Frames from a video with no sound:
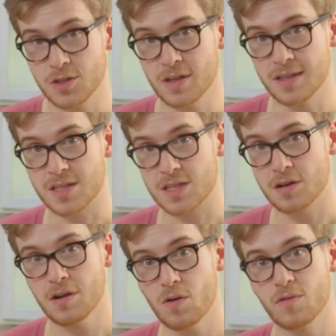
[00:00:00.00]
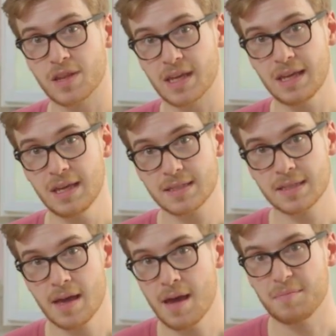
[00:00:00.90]
do need to stir it over the
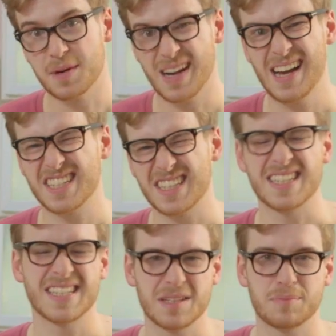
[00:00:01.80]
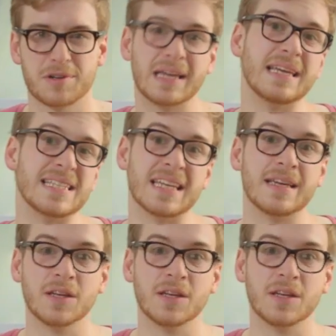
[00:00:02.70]
heat, but actually it's still pretty easy.